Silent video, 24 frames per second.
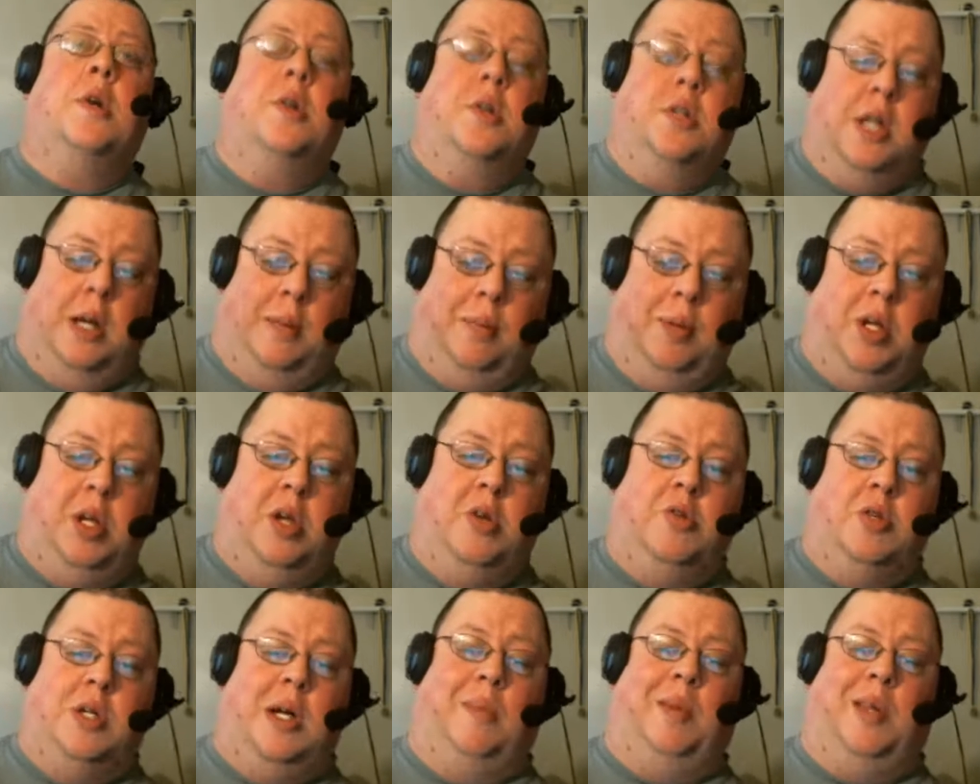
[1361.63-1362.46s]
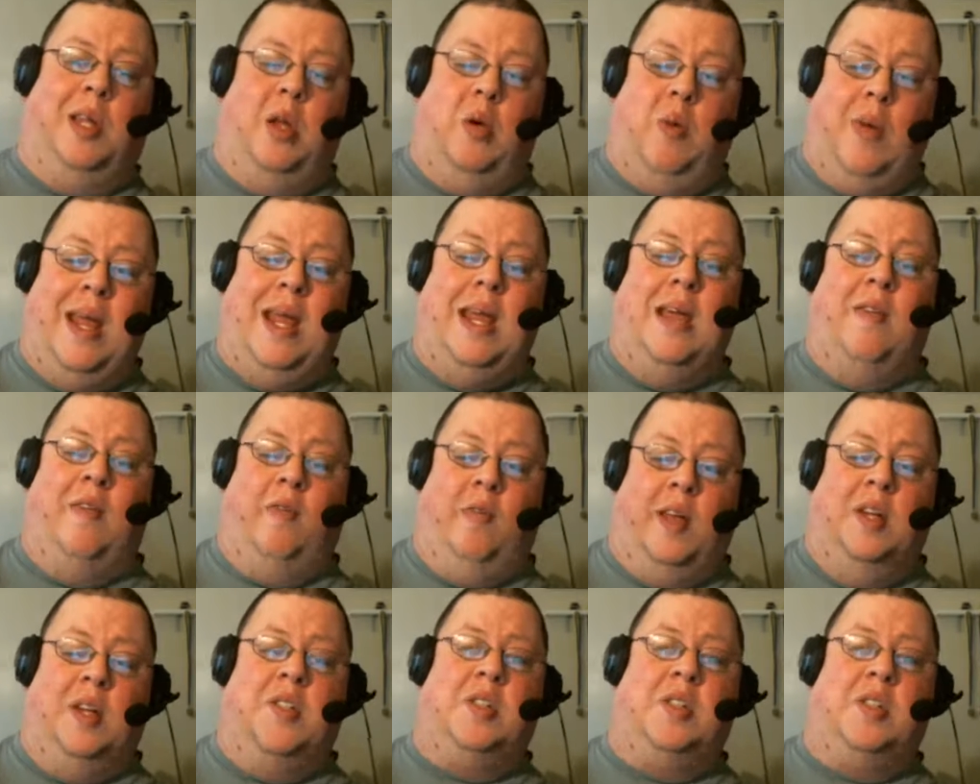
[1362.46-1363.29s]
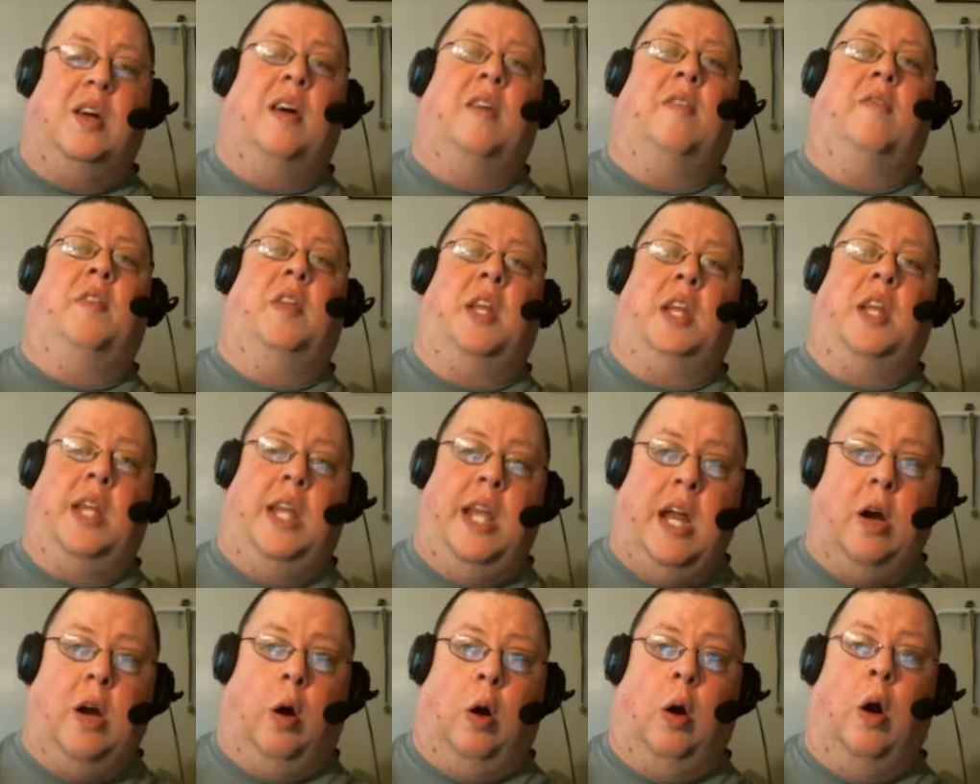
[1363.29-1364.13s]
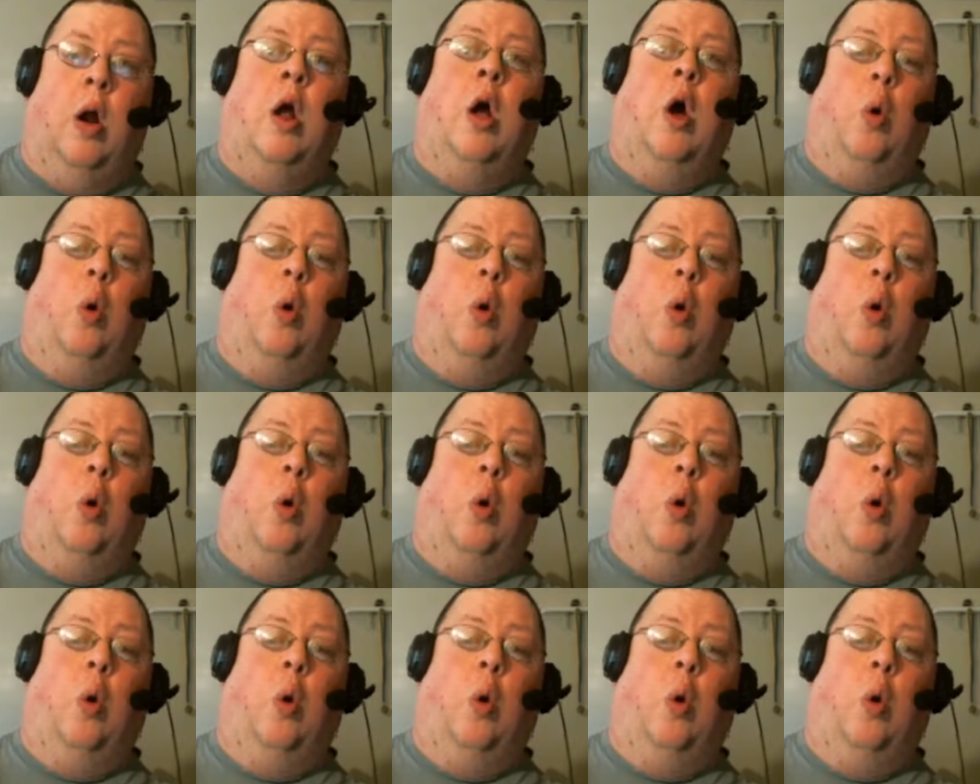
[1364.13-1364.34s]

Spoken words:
WWE events of the year.